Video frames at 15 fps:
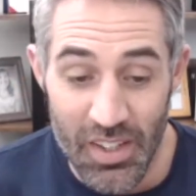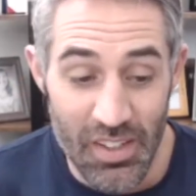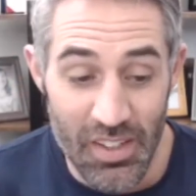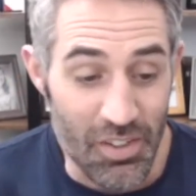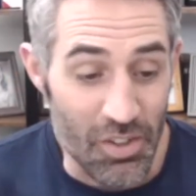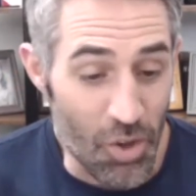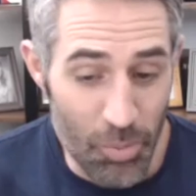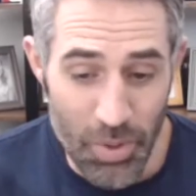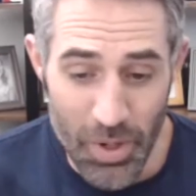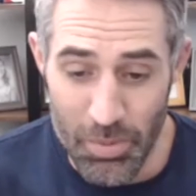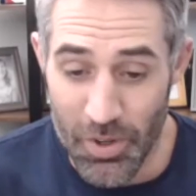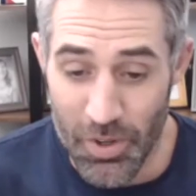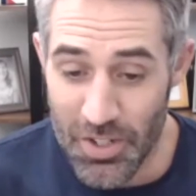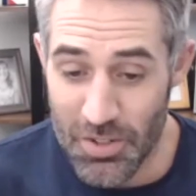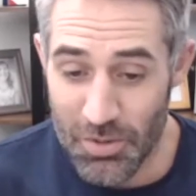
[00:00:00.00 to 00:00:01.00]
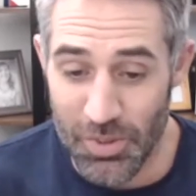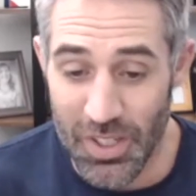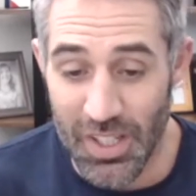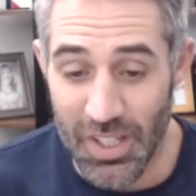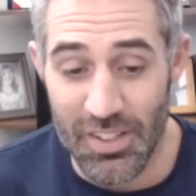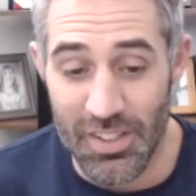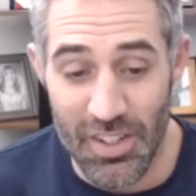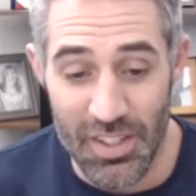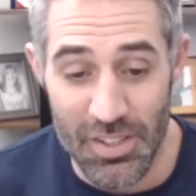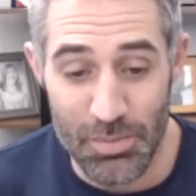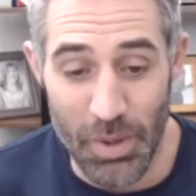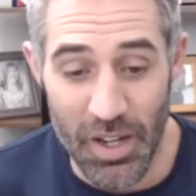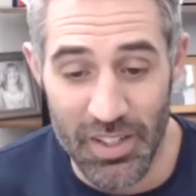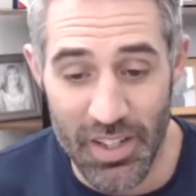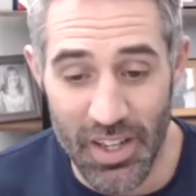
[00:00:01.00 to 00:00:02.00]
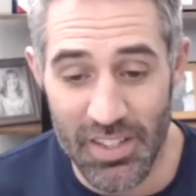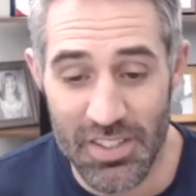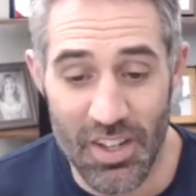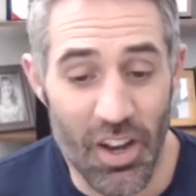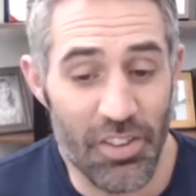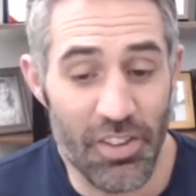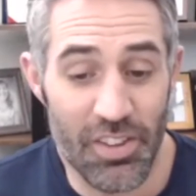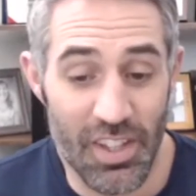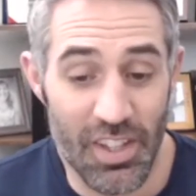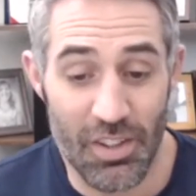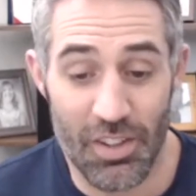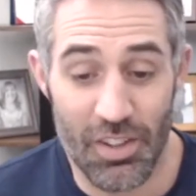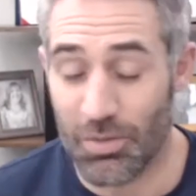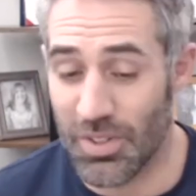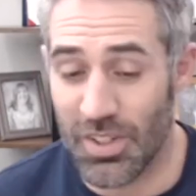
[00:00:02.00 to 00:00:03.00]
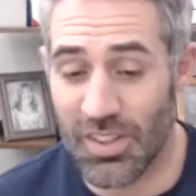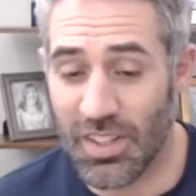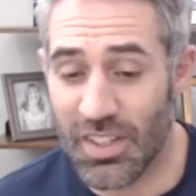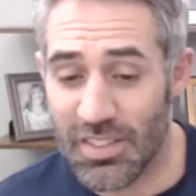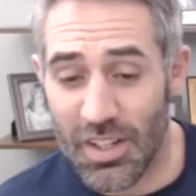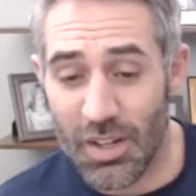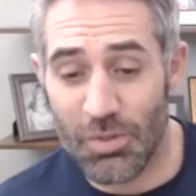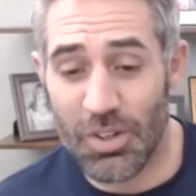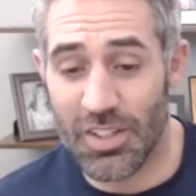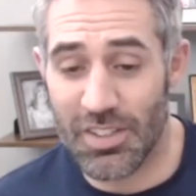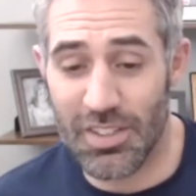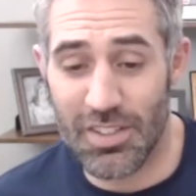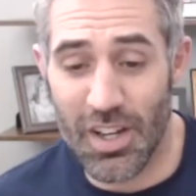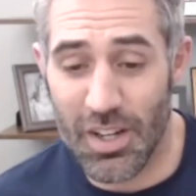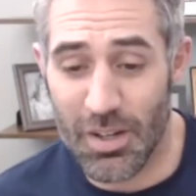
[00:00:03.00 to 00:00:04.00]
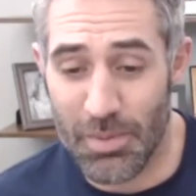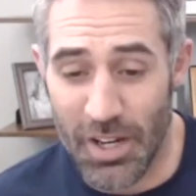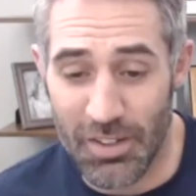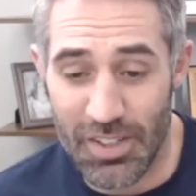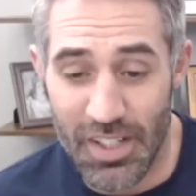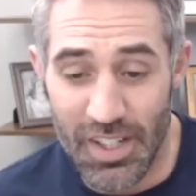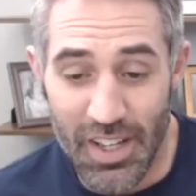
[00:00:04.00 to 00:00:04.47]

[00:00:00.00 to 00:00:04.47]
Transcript: No preparation went into this podcast other than the three things that I wanted to talk about.